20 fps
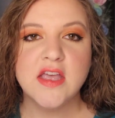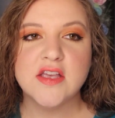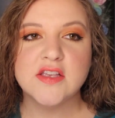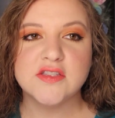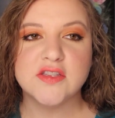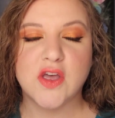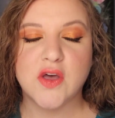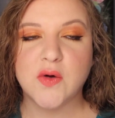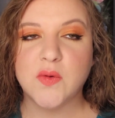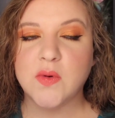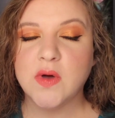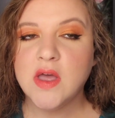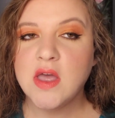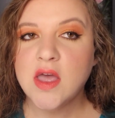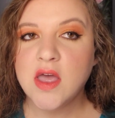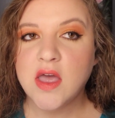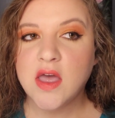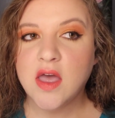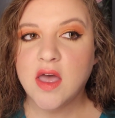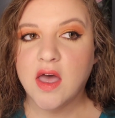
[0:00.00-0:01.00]
So
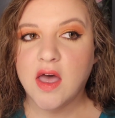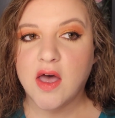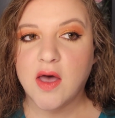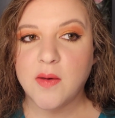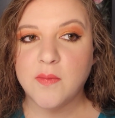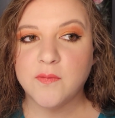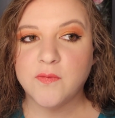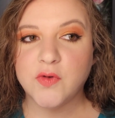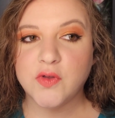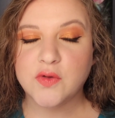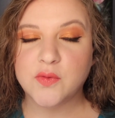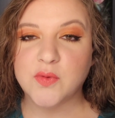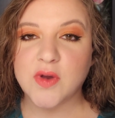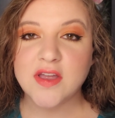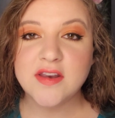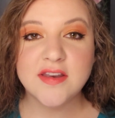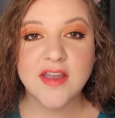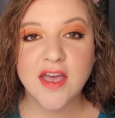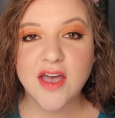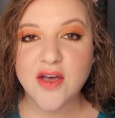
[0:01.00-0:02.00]
for the
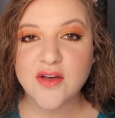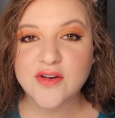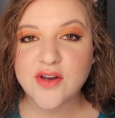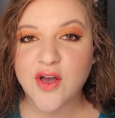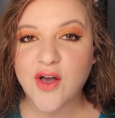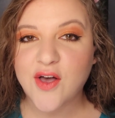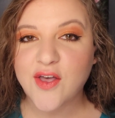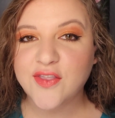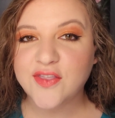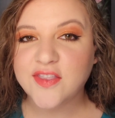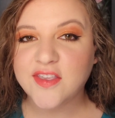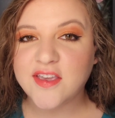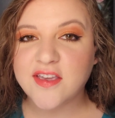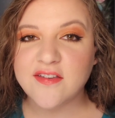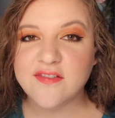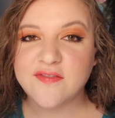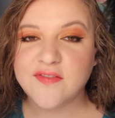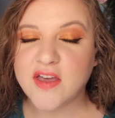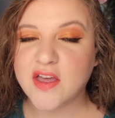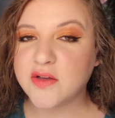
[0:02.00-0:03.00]
rundown on
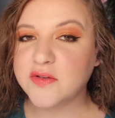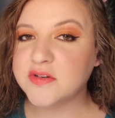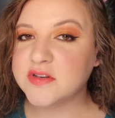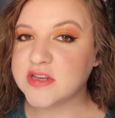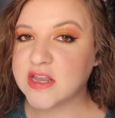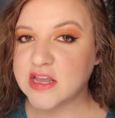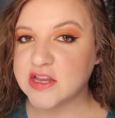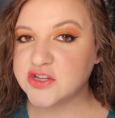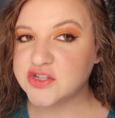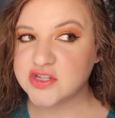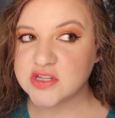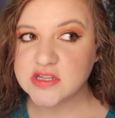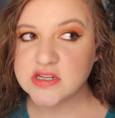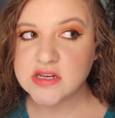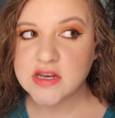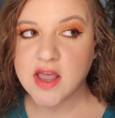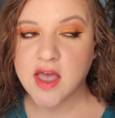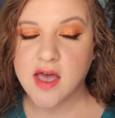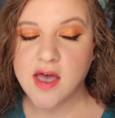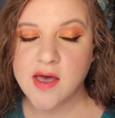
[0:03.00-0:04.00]
the
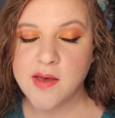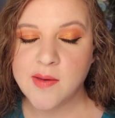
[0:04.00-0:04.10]
foundation,